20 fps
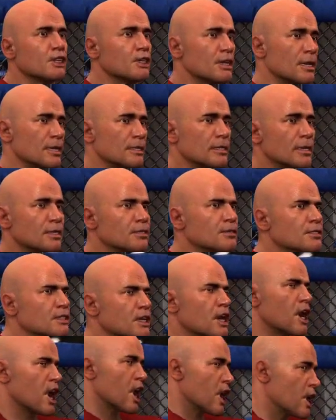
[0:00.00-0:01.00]
two, three
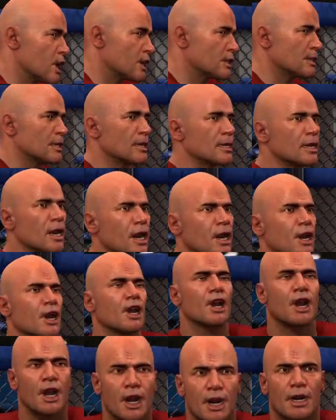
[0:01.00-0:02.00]
times a day. only
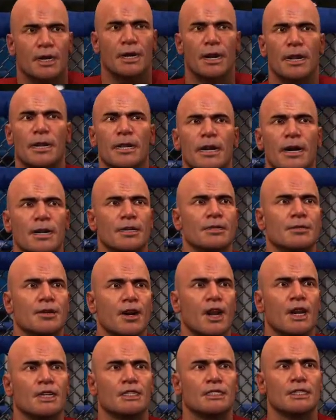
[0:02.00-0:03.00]
judo, only
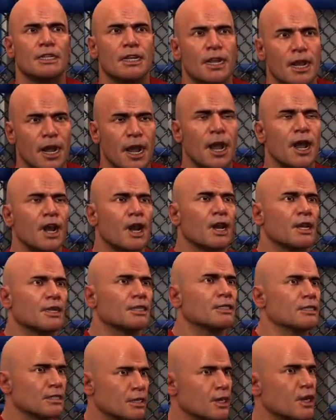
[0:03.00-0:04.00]
boxing. Now,
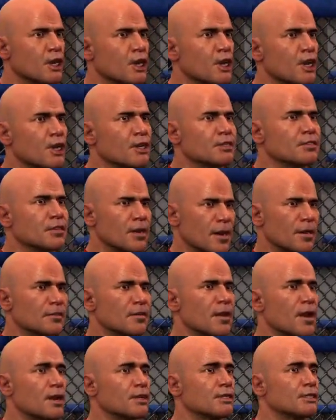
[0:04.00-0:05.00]
you,
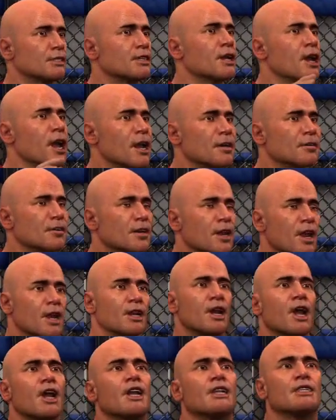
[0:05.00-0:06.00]
my friend, have to
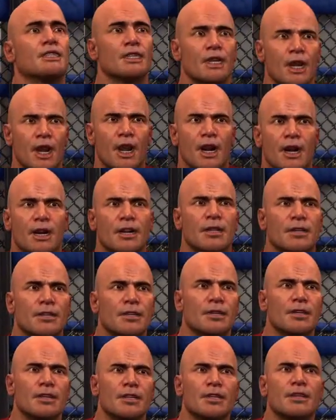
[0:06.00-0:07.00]
know this all.
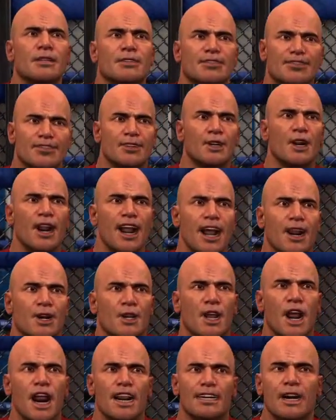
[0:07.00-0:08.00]
First of all,
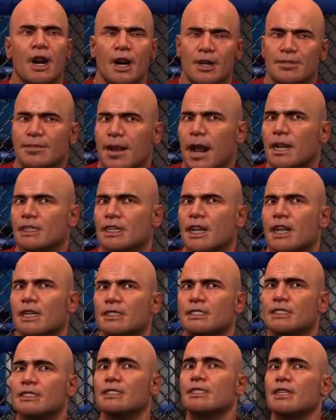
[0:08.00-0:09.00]
we got to learn the
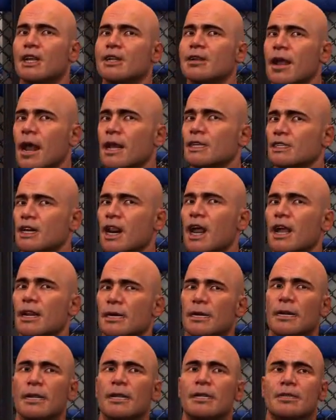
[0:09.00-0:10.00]
basics. The basics
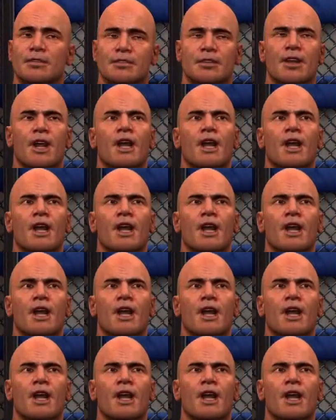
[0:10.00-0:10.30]
are the